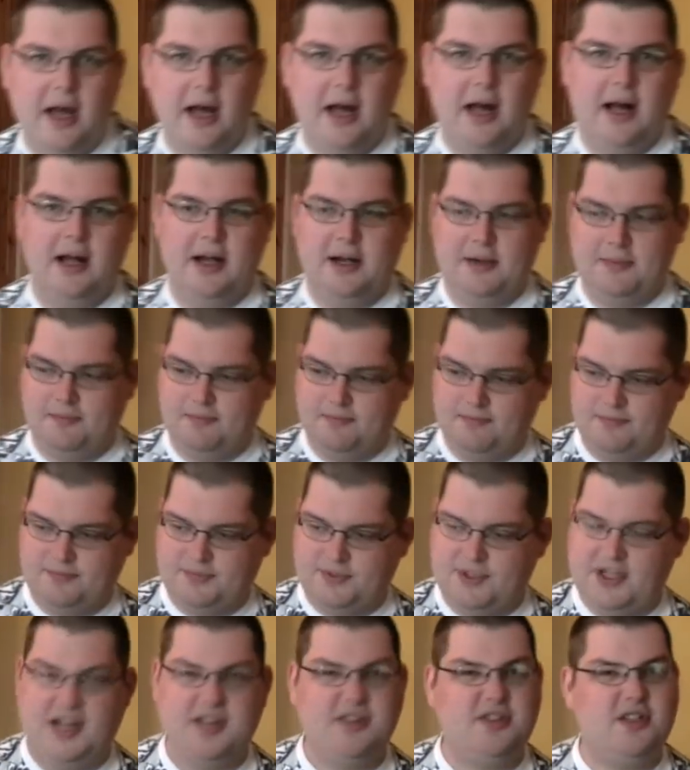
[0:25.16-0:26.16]

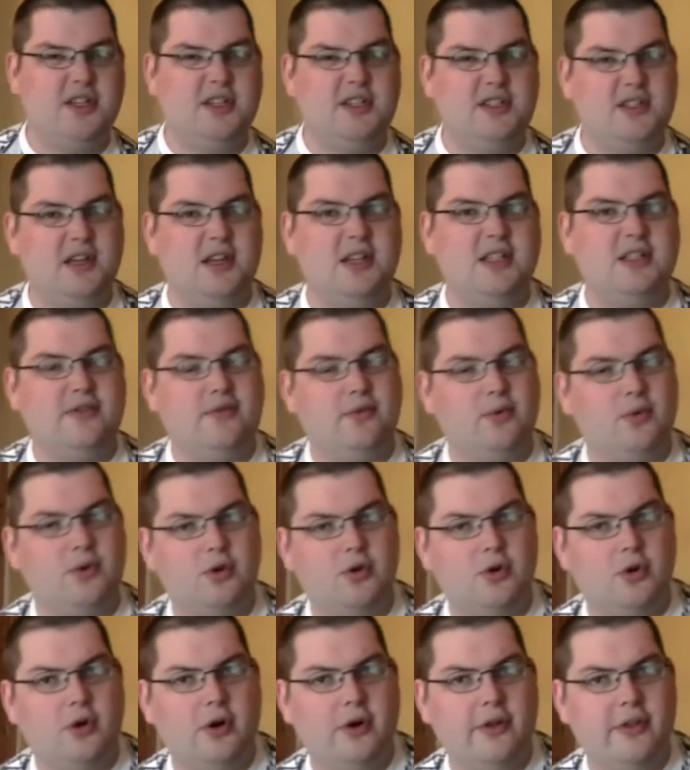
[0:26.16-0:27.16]
digest size if you
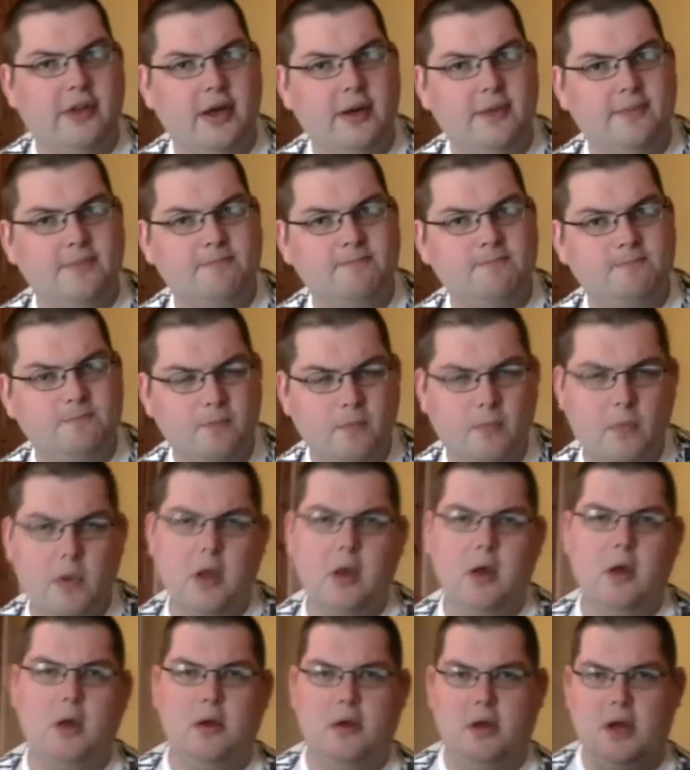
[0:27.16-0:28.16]
want to call it that.
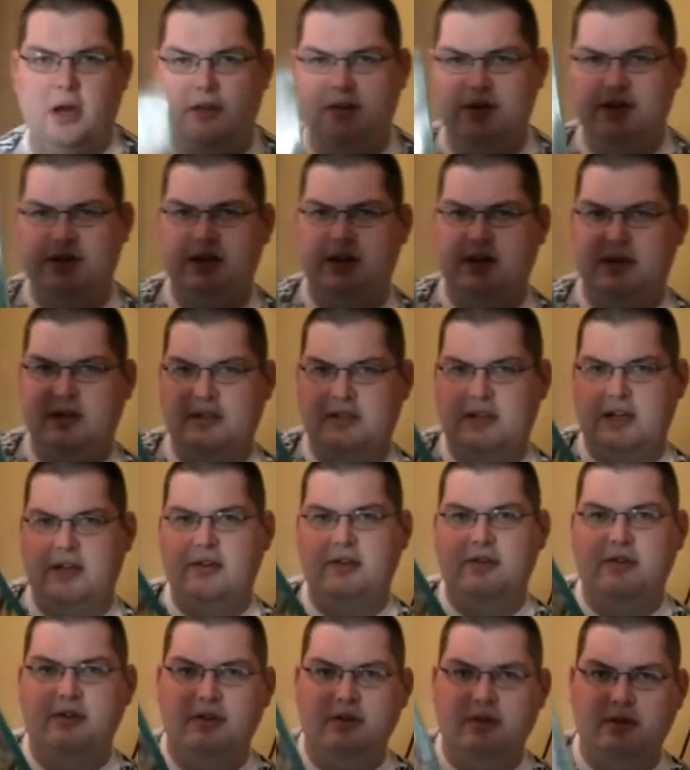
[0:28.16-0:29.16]
This is a
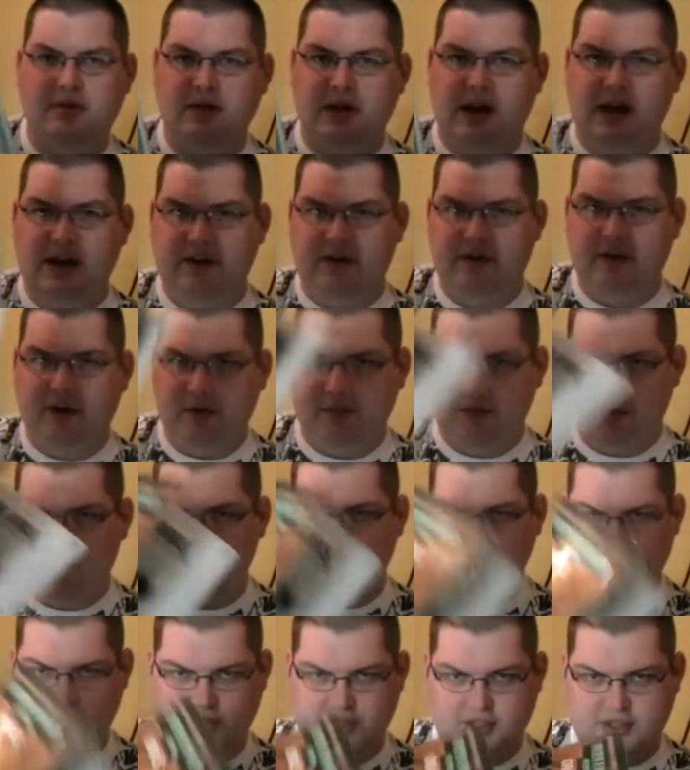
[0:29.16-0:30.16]
standard A4
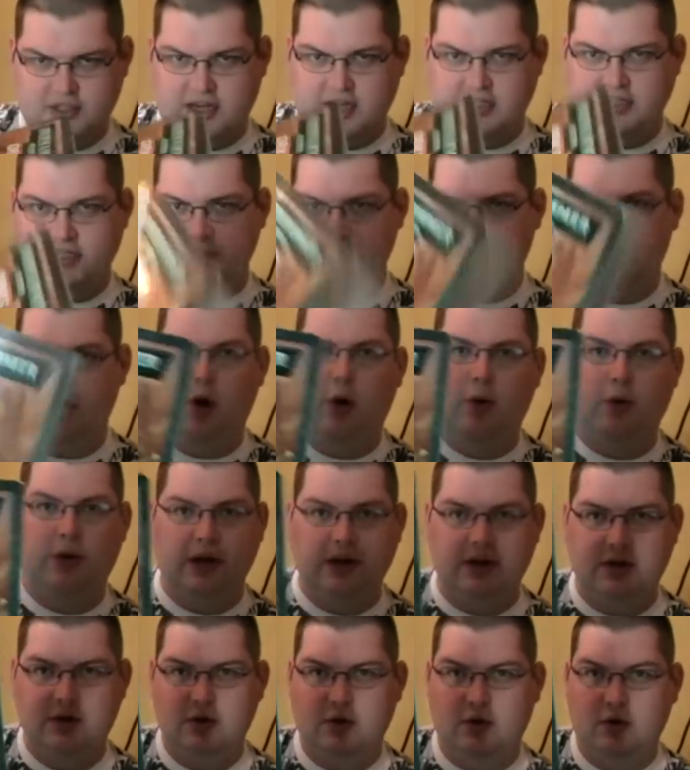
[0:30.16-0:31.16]
book, which in this case is
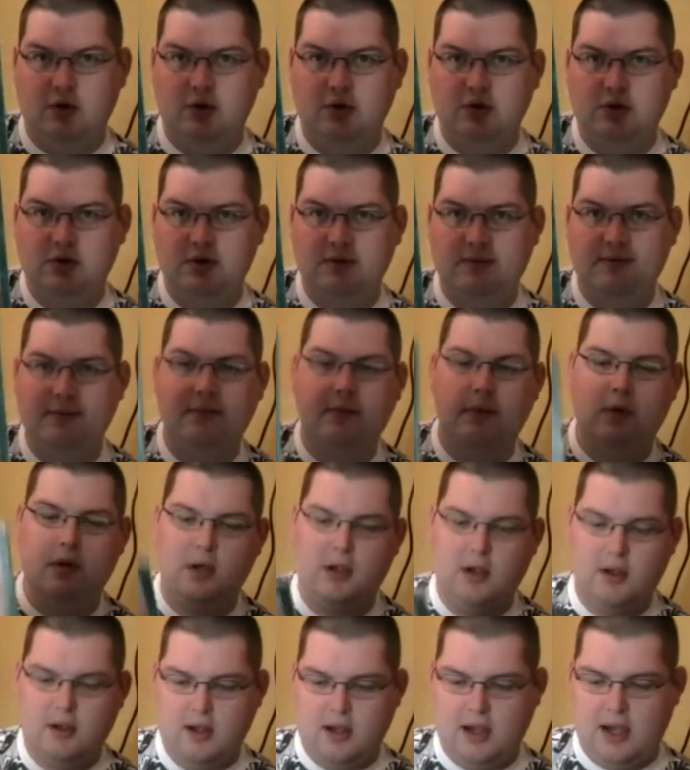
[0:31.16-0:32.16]
Codex Aux,
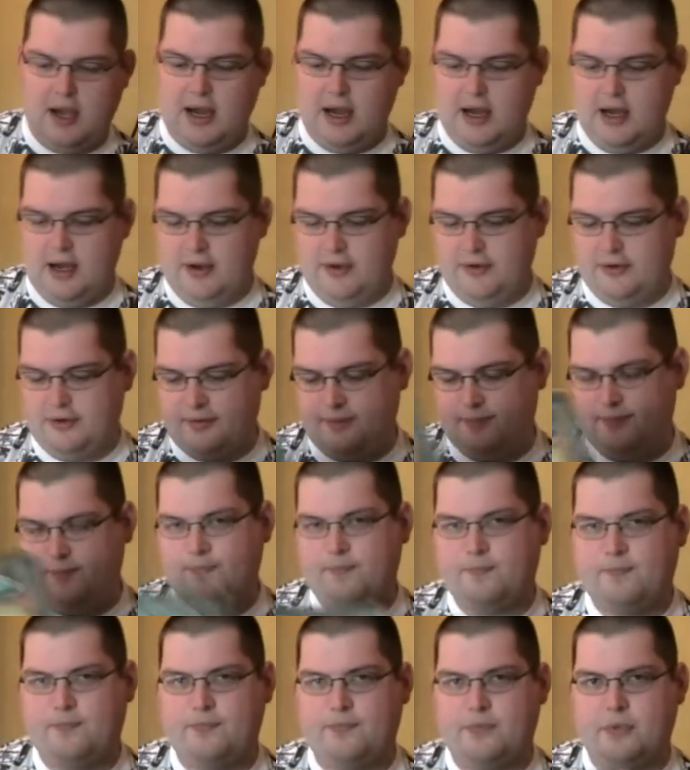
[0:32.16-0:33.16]
and
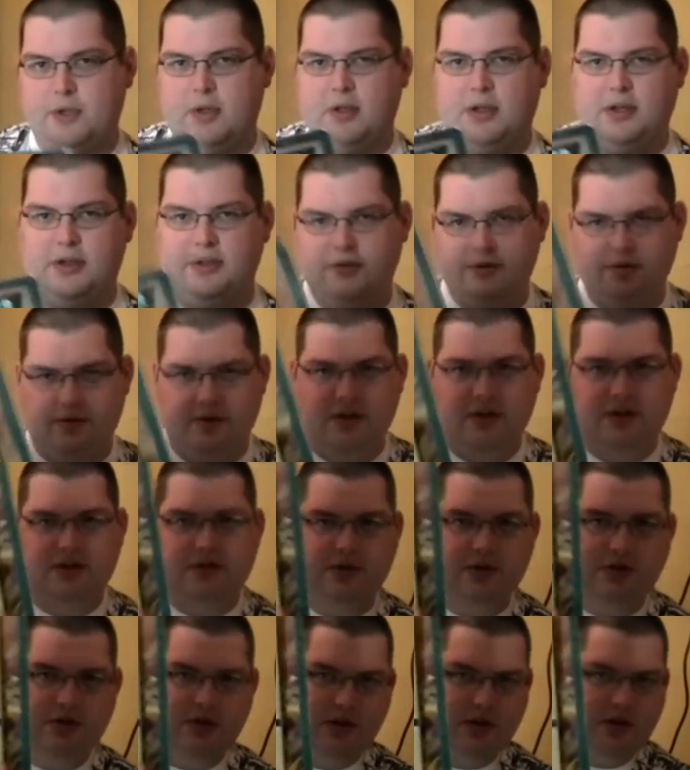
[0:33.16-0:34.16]
put the two next
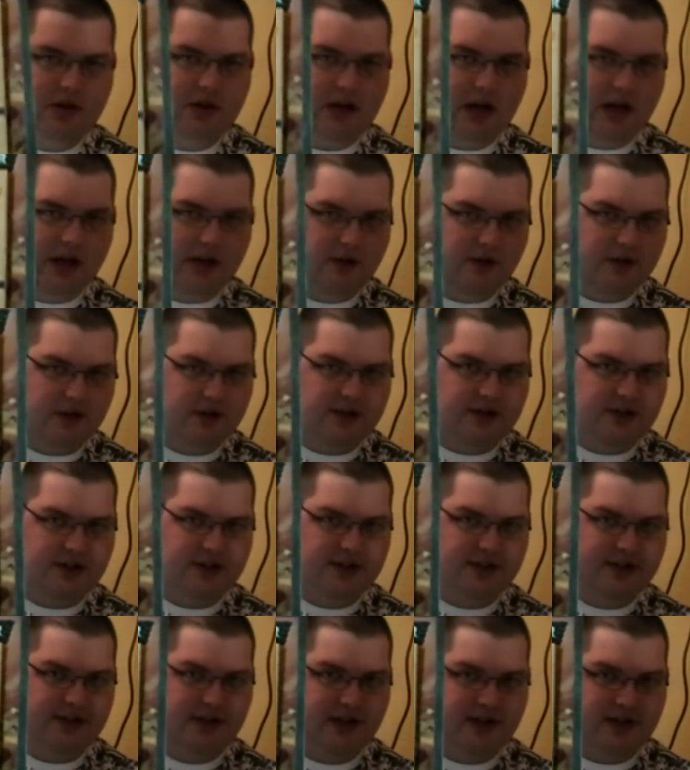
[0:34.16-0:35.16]
to each other, and you can see
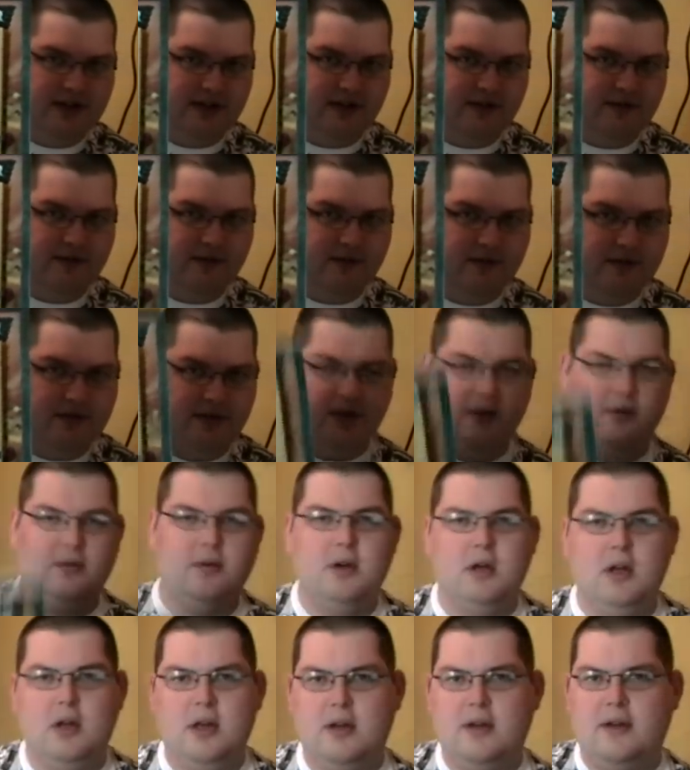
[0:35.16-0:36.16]
the size difference.
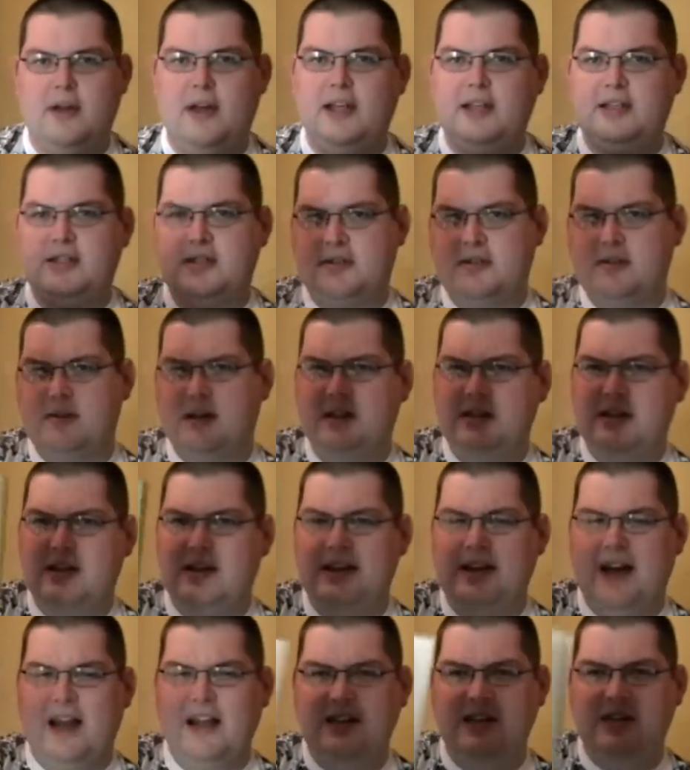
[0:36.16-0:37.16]
So it's a
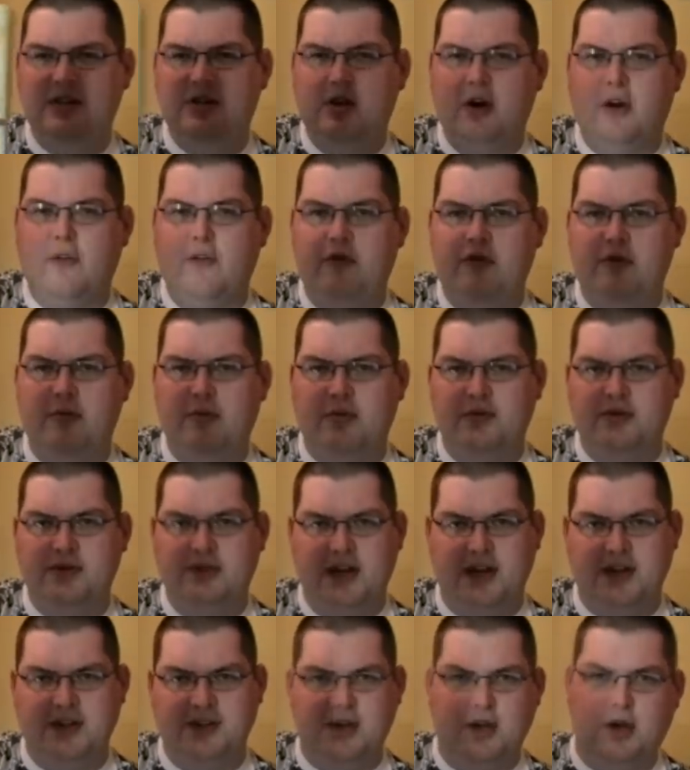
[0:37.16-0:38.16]
nice, comfortable
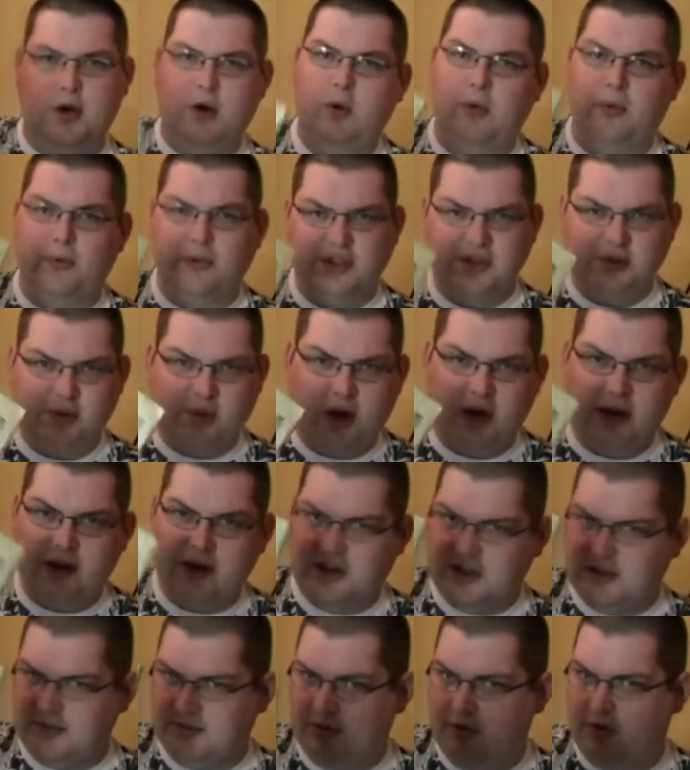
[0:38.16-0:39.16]
size to hold. It's quite a
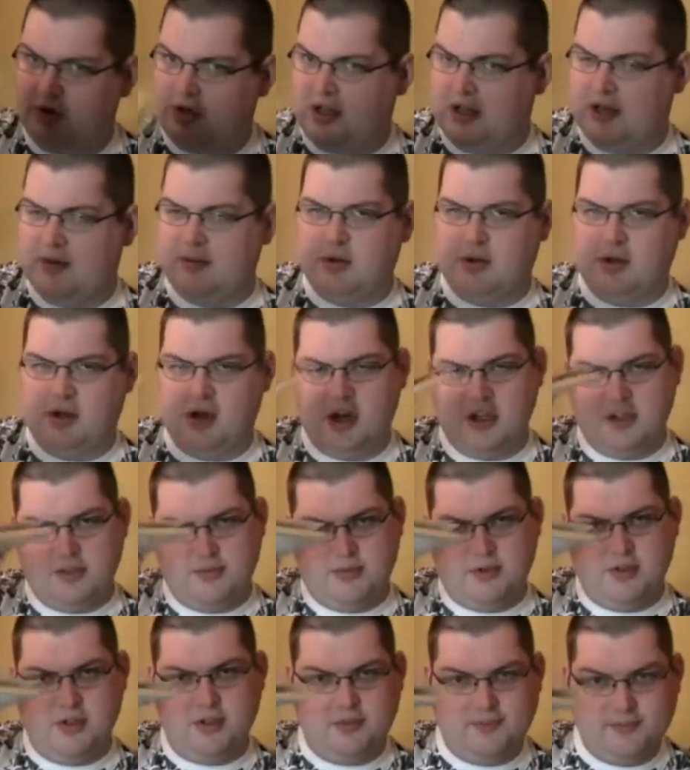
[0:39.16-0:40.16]
nice book in that regards,
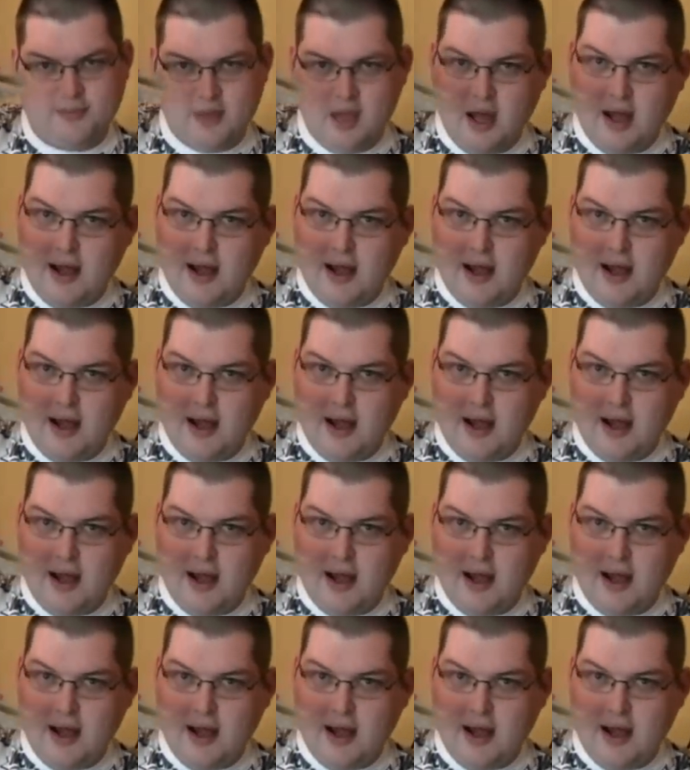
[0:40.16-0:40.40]
but